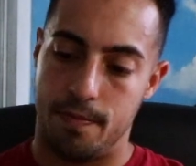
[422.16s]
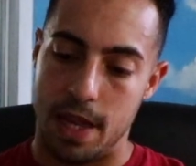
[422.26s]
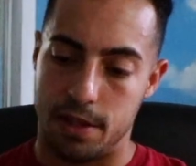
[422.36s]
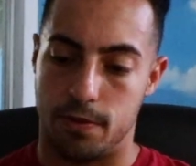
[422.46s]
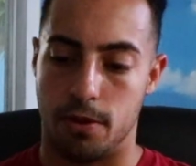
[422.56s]

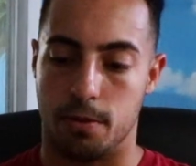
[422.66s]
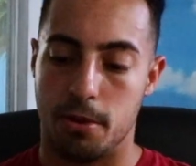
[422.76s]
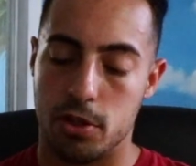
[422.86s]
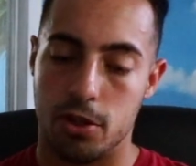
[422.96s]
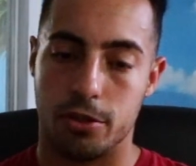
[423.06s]
as for the
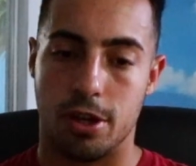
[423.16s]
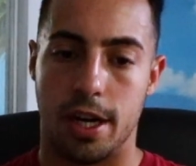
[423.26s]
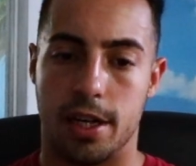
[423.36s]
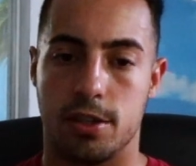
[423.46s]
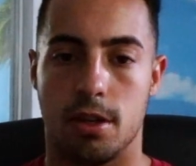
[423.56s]
personal
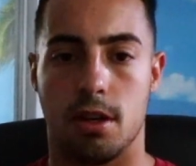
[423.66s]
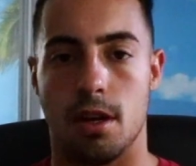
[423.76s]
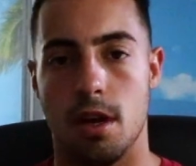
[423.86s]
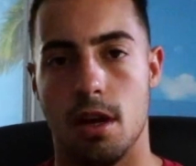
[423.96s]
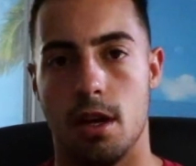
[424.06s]
training cert,
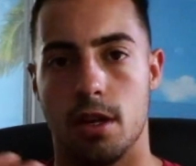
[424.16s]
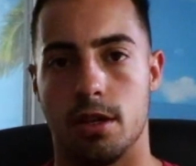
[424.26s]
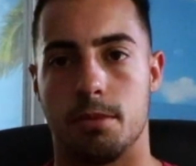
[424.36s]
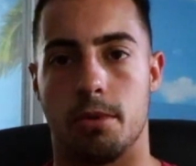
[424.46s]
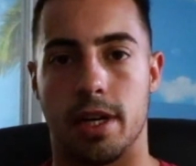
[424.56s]

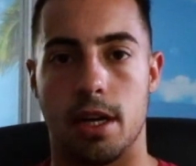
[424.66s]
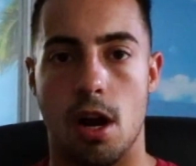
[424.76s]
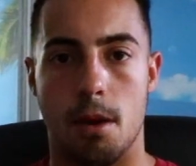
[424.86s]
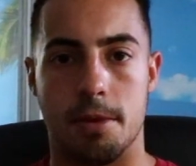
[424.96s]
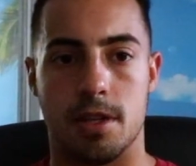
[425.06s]
it's pretty
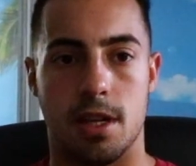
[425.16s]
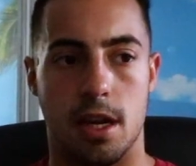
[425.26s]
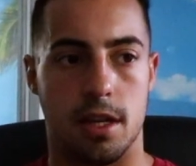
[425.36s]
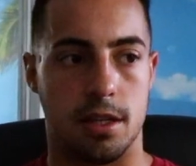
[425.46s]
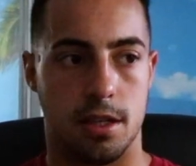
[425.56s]
common
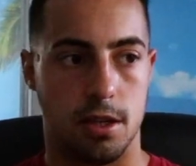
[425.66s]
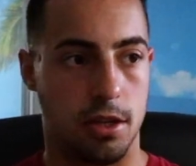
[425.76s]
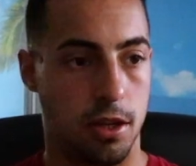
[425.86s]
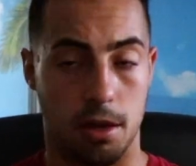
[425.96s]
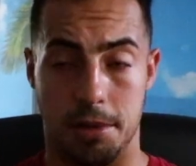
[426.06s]
sense.
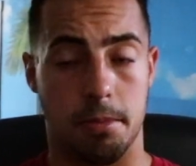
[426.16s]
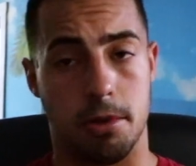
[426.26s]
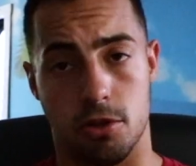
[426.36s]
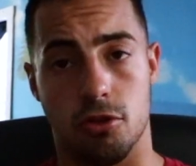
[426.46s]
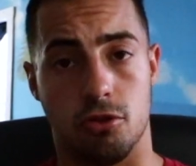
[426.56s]
You're going to be a
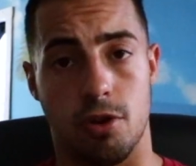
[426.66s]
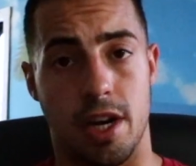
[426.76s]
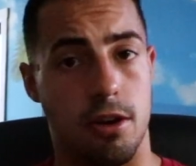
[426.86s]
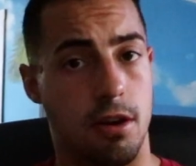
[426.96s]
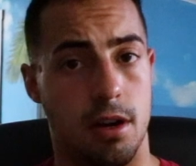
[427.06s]
personal
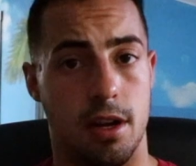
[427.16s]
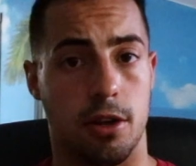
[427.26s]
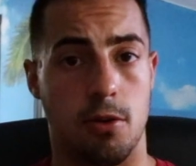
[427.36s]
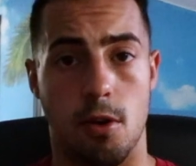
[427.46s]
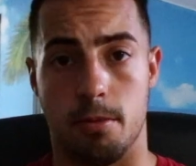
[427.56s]
trainer in a
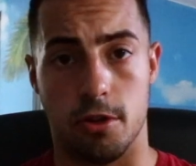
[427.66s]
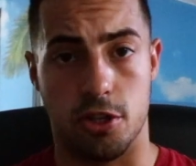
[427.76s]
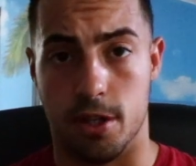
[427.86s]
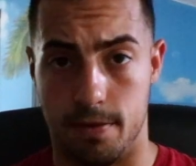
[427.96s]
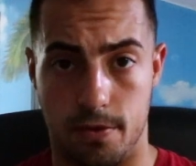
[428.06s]
corporate
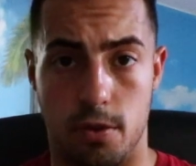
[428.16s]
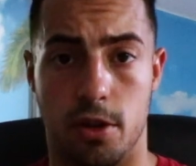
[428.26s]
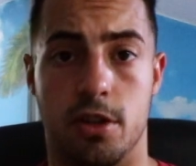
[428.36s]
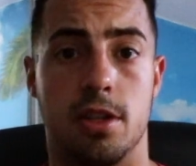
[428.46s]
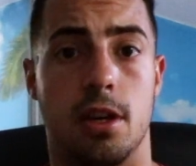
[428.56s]
gym for
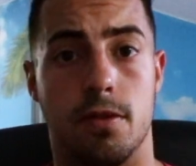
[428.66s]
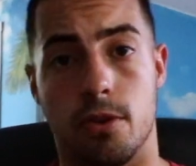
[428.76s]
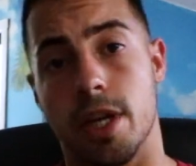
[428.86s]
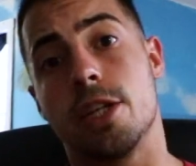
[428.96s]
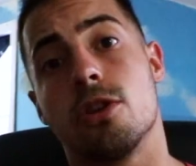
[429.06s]
yourself.
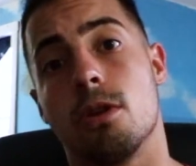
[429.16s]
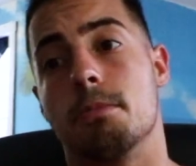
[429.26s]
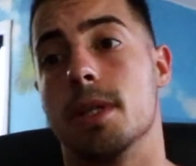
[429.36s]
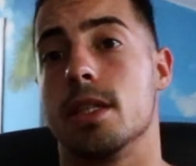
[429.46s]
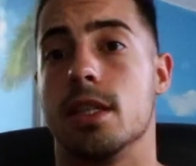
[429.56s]
Create your own
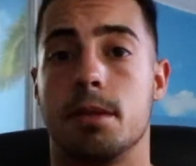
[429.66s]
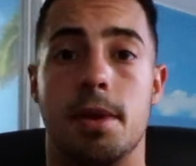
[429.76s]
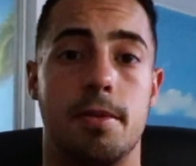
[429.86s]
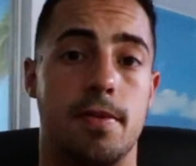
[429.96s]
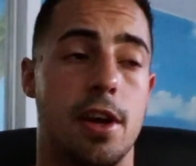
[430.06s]
business,
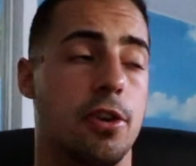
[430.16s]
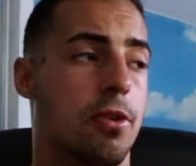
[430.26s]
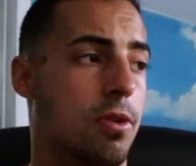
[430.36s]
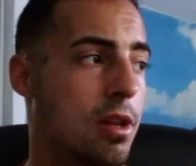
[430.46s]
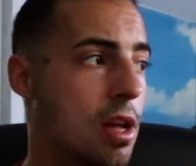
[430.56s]
maybe find your
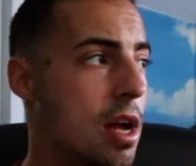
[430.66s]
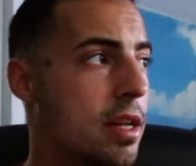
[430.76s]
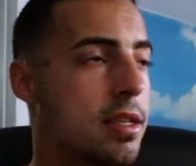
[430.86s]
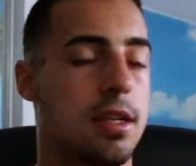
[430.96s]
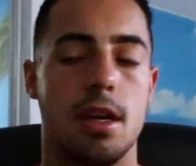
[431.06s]
own
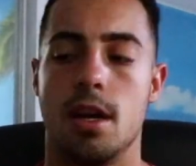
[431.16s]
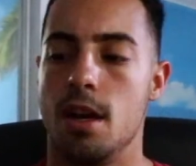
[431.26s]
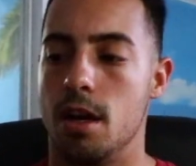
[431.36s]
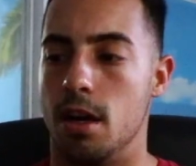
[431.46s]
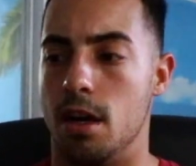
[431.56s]
clients.
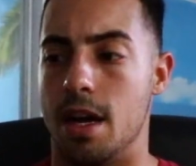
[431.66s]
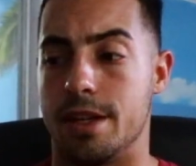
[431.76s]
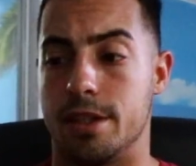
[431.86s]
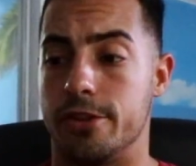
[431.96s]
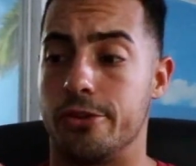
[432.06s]

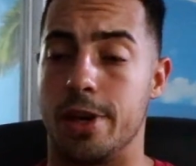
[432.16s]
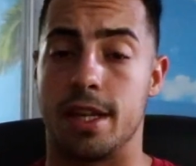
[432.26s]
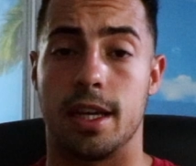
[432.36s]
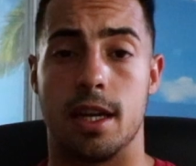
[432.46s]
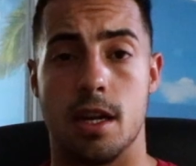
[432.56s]
As a strength
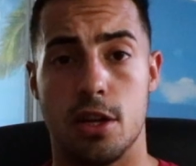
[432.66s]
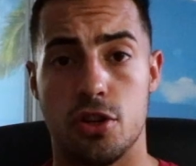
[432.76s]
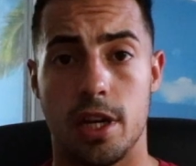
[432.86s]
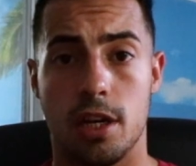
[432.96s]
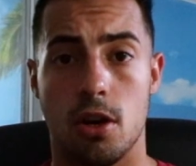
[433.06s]
and
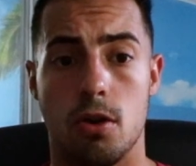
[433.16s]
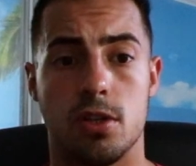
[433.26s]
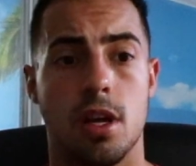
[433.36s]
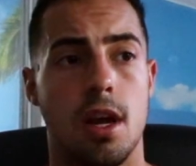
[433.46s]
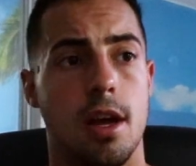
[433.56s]
conditioning
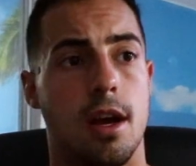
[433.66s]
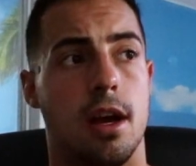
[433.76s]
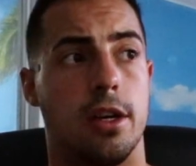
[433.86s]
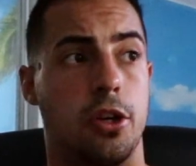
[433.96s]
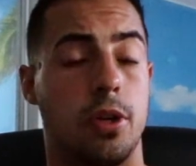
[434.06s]
coach,
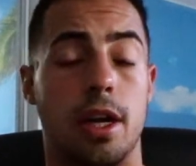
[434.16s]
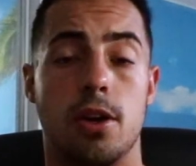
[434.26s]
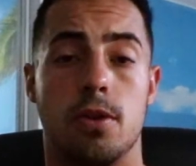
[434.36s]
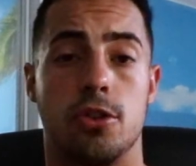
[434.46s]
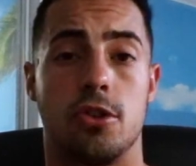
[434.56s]
you can
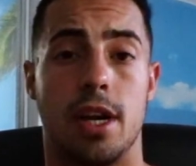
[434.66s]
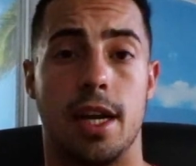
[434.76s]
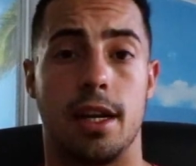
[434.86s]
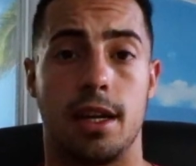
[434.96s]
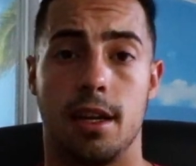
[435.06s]
go and
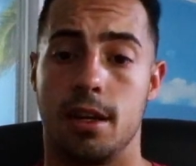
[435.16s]
train